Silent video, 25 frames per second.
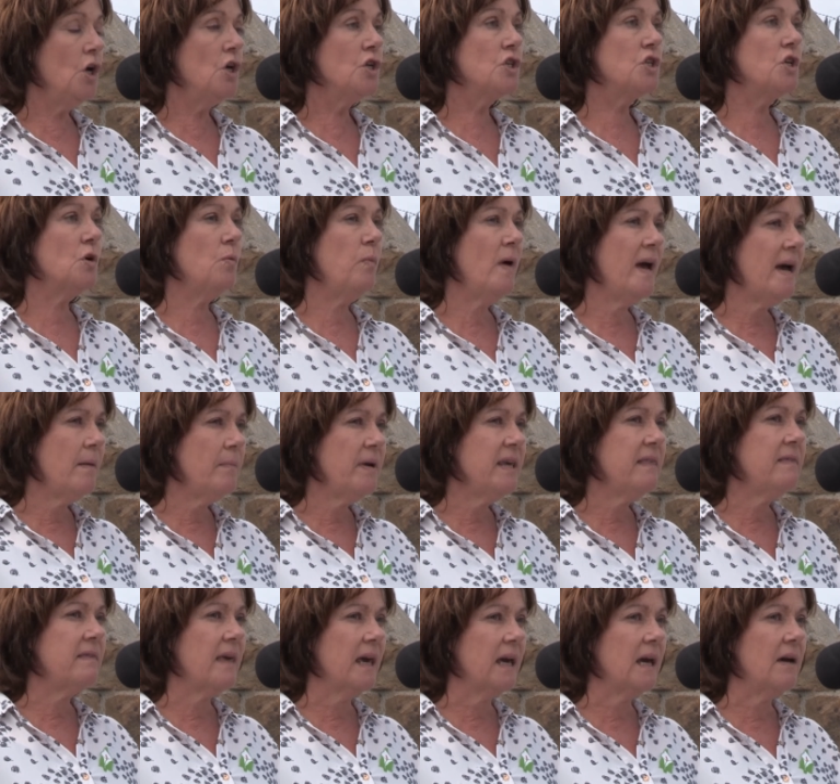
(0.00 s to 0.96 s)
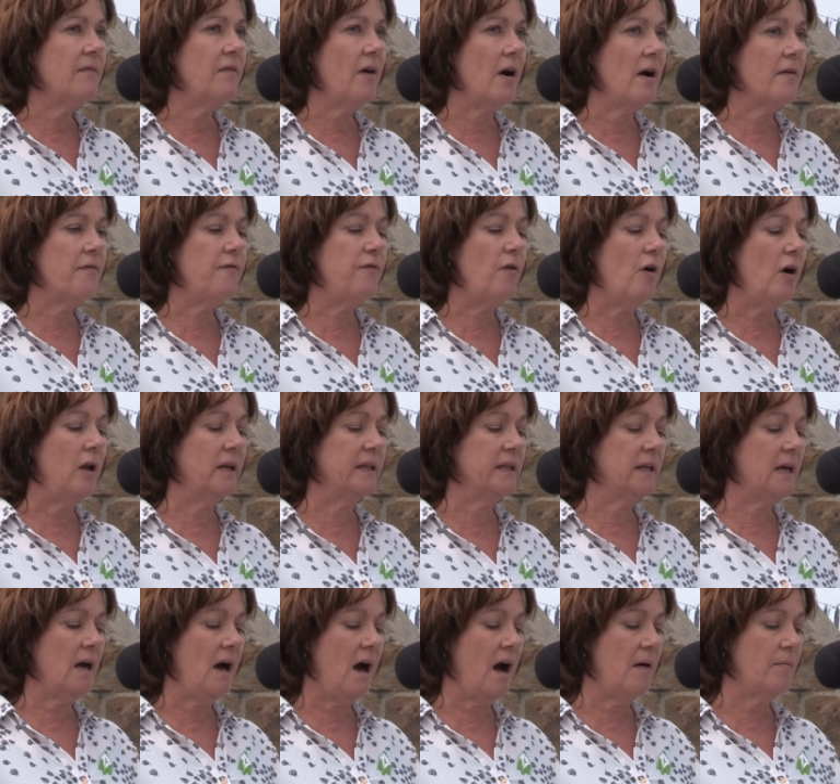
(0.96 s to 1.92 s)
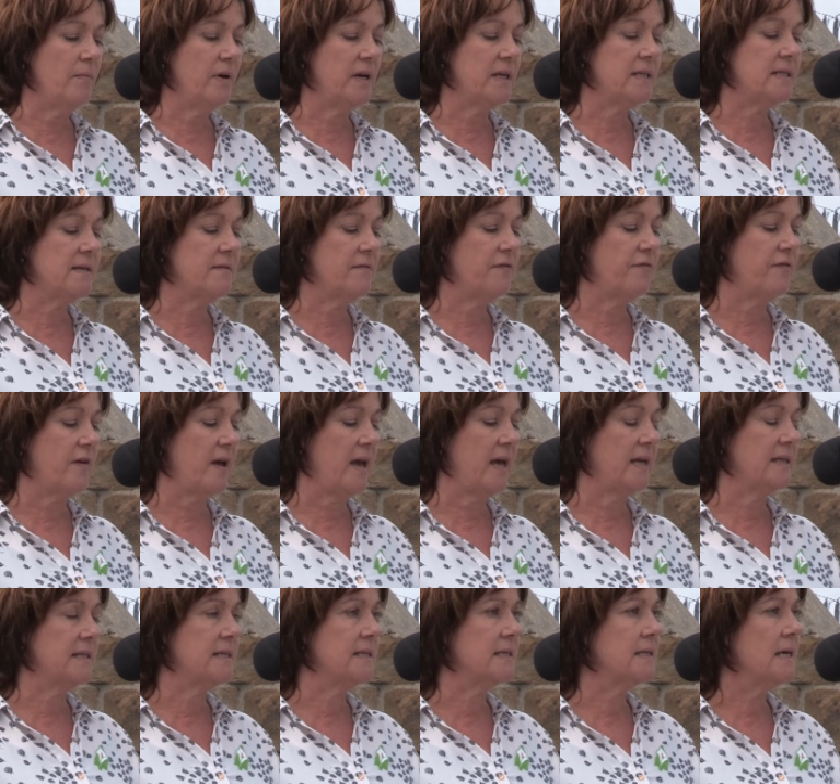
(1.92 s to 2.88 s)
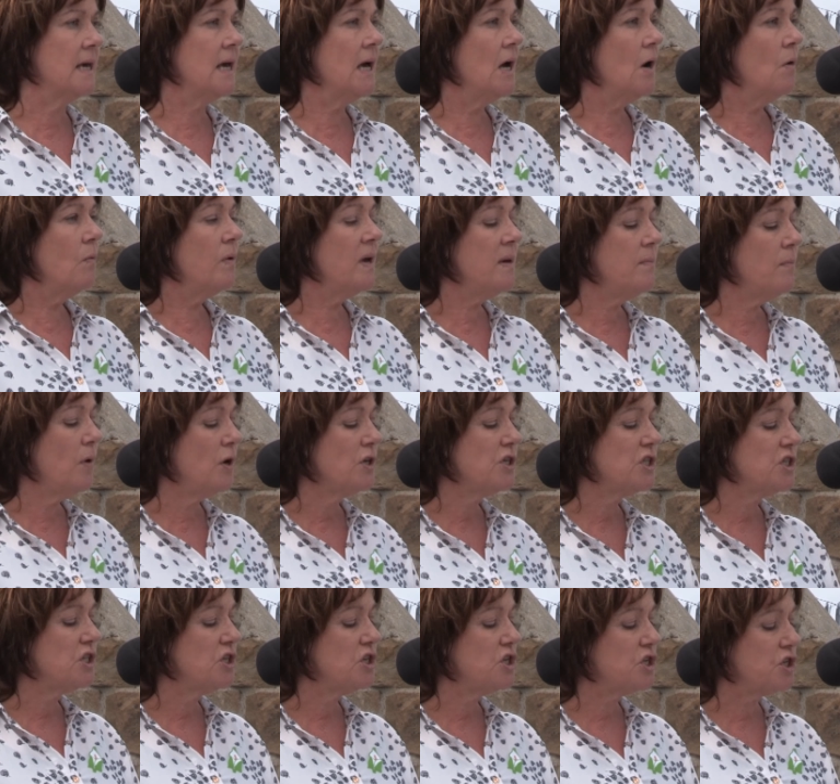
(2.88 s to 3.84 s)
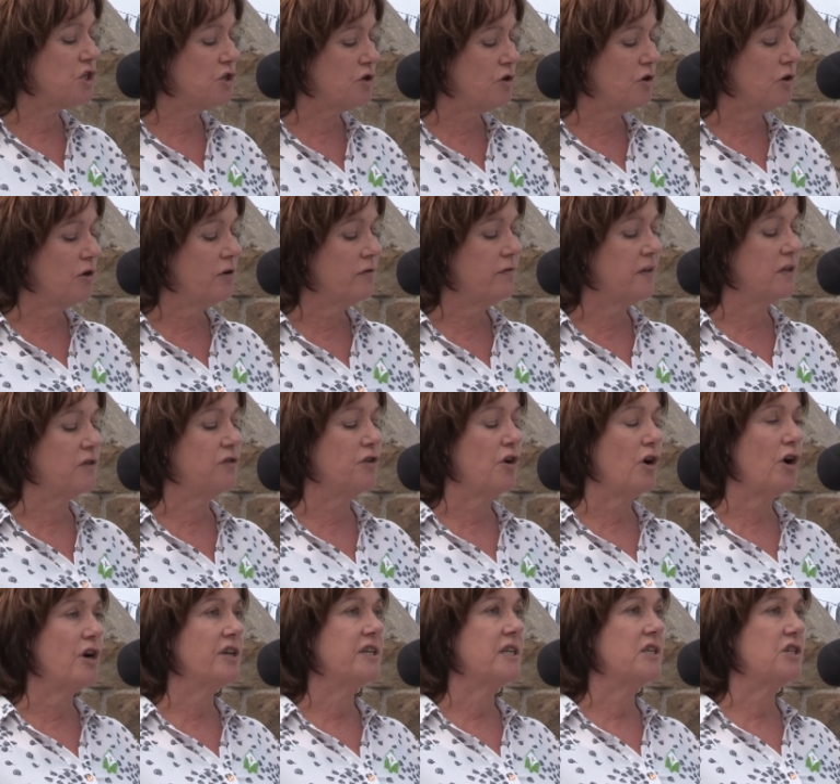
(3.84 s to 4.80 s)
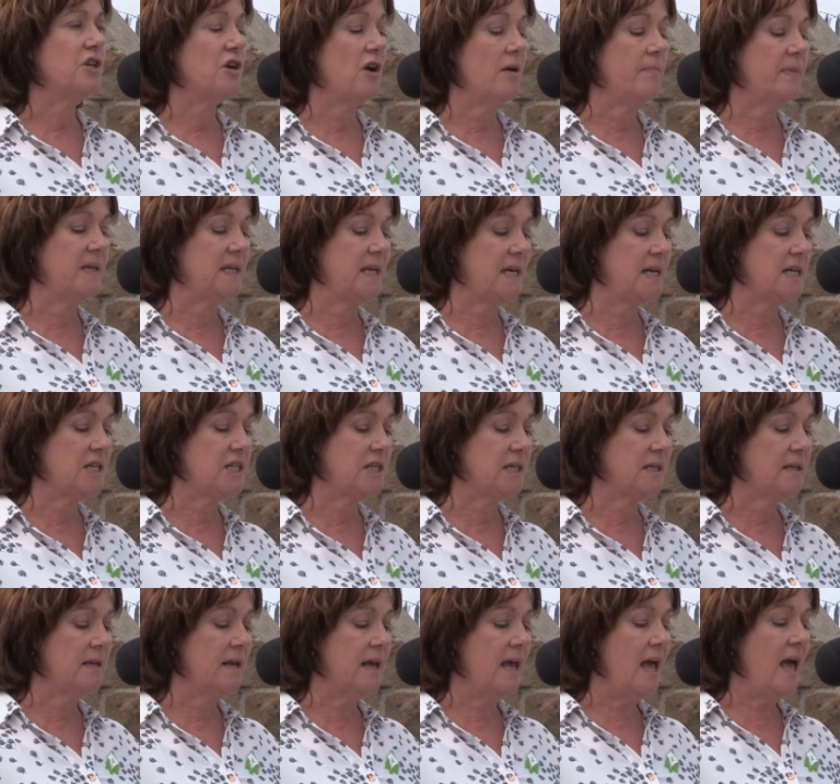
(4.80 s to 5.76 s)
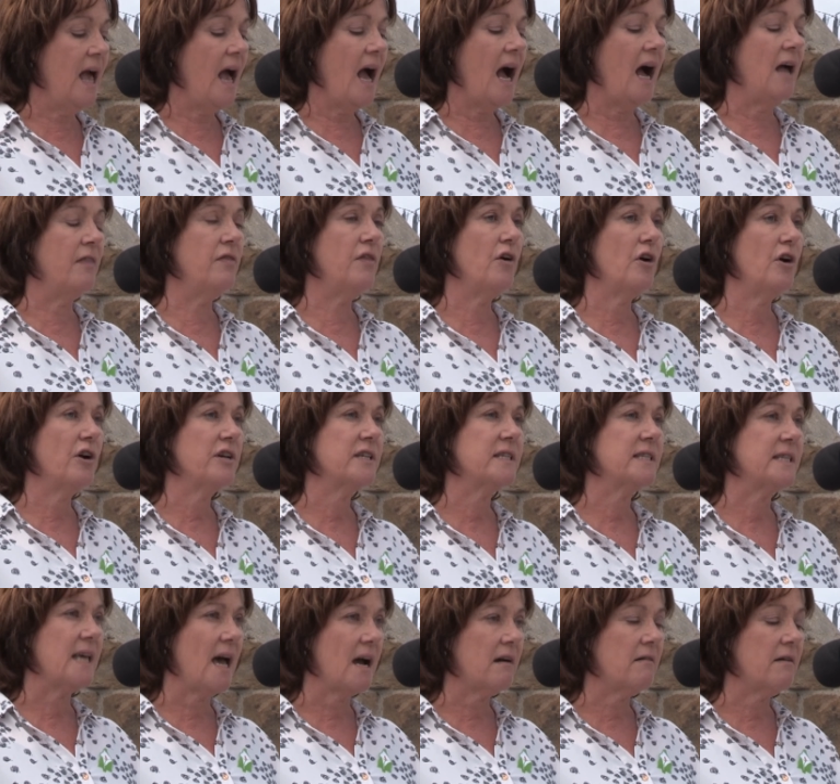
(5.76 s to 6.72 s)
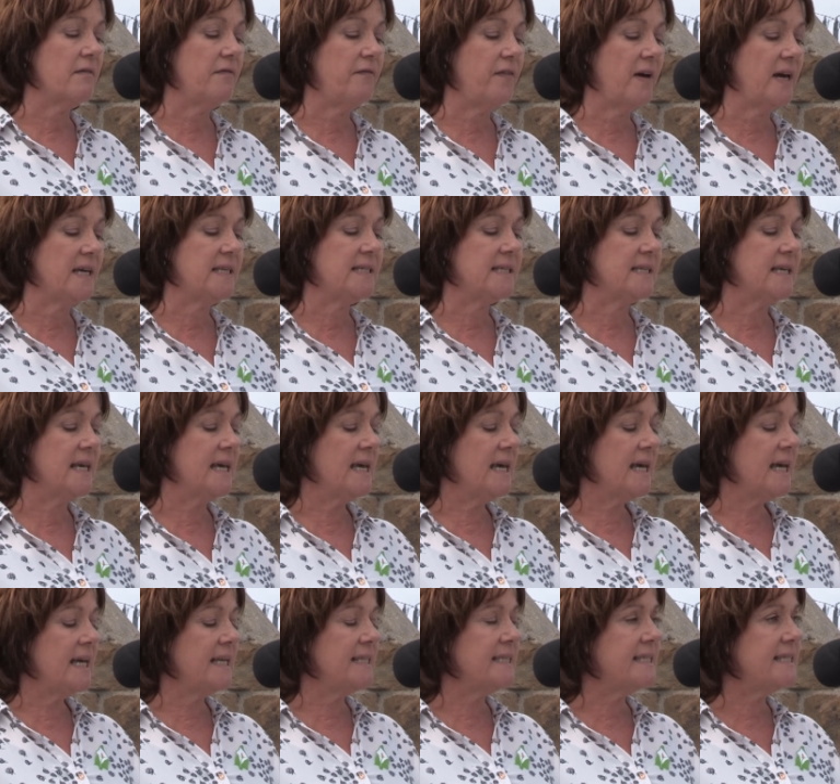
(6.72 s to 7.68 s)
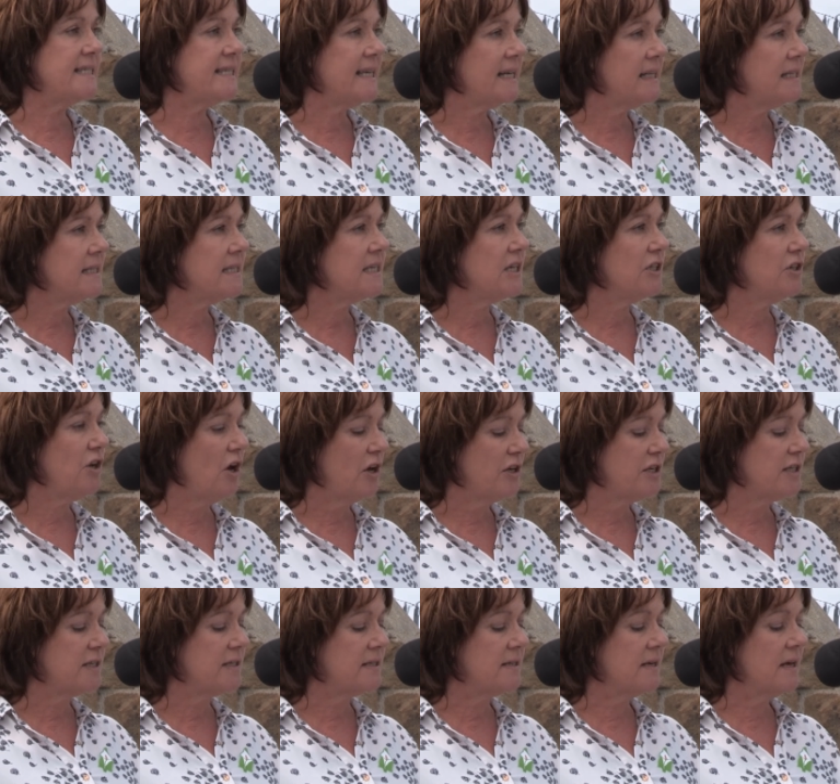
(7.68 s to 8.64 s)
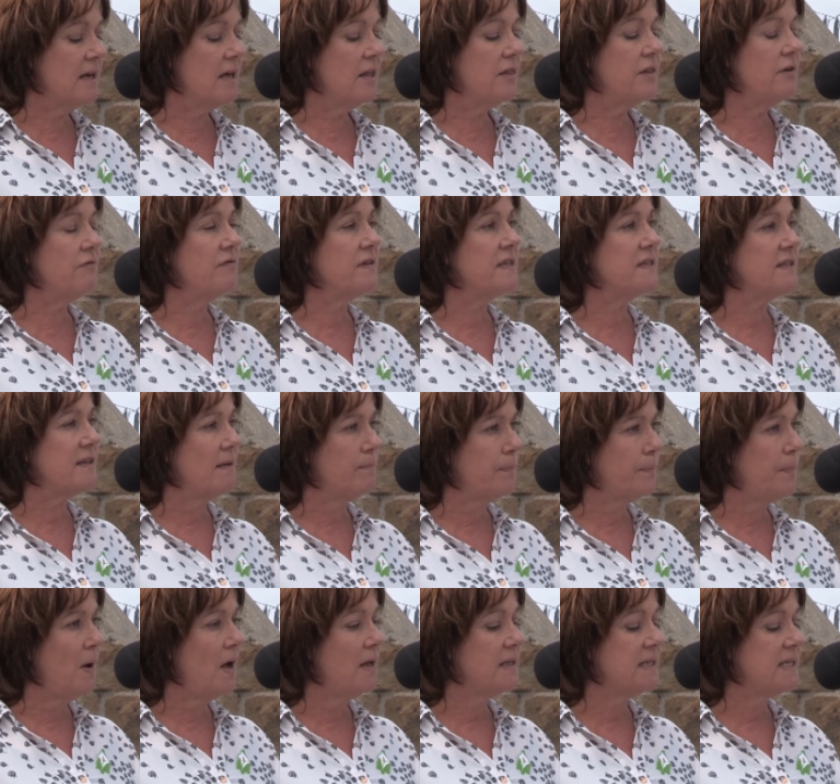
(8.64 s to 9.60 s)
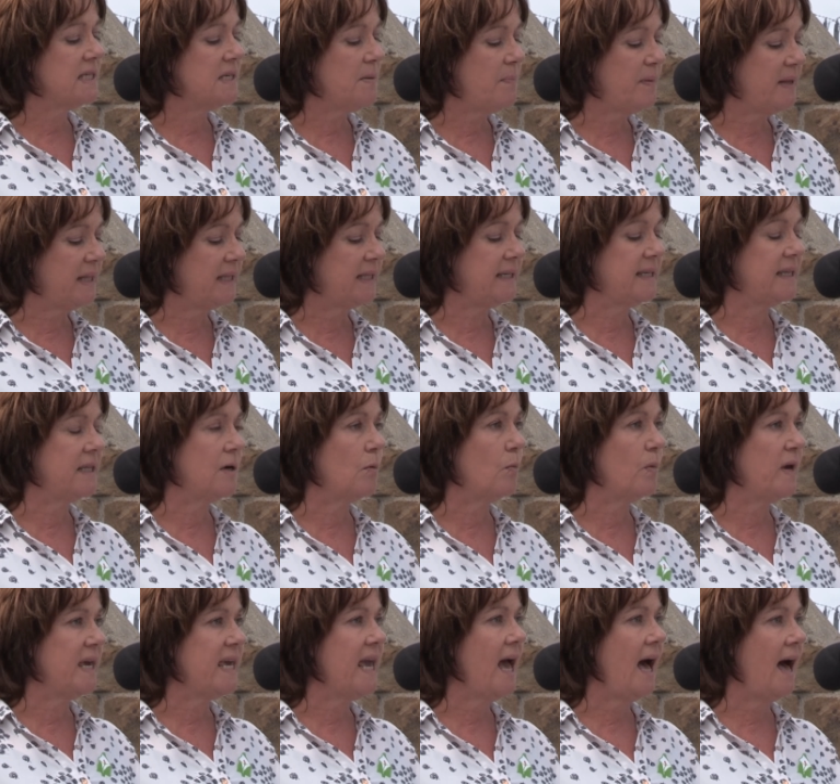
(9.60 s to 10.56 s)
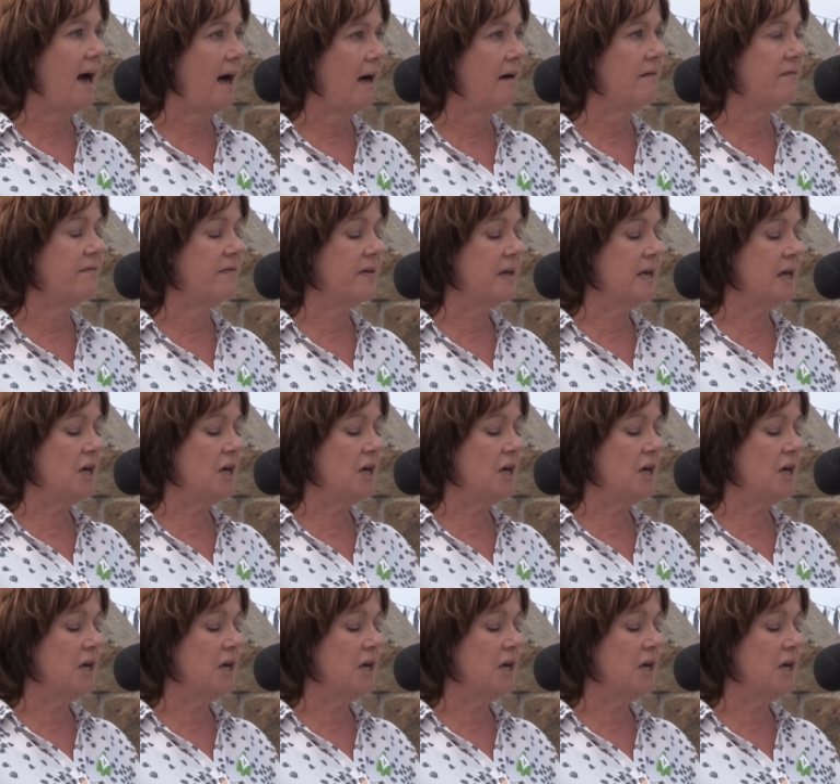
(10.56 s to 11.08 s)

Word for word: So when we think of our fallen comrades and friends, we must ensure that their determination and their sacrifice instills in us the responsibility that we have